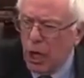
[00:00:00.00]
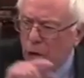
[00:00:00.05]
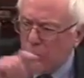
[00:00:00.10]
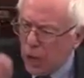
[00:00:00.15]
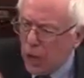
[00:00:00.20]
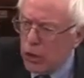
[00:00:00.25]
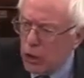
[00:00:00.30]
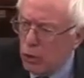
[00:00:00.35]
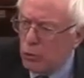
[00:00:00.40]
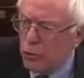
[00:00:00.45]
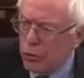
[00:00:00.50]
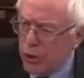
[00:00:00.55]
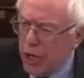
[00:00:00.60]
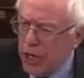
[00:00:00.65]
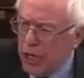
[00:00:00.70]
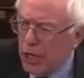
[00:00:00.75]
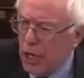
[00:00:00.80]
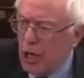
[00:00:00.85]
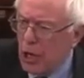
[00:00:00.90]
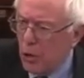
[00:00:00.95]
that you
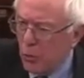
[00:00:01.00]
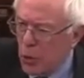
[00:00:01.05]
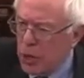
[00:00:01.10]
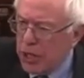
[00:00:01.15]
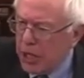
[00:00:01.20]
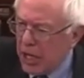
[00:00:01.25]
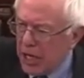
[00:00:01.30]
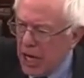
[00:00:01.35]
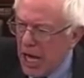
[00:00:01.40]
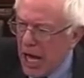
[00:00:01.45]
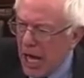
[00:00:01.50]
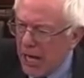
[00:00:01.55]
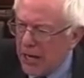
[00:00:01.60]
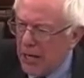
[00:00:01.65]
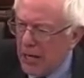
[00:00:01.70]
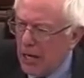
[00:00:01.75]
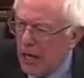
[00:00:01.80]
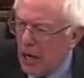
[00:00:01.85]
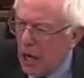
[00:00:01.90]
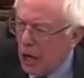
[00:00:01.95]
think we
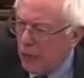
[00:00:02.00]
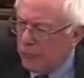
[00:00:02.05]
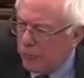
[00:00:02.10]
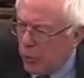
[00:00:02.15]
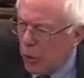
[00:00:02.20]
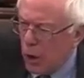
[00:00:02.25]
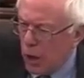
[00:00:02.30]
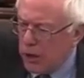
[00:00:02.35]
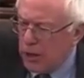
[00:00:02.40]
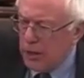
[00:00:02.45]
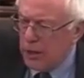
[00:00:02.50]
cannot afford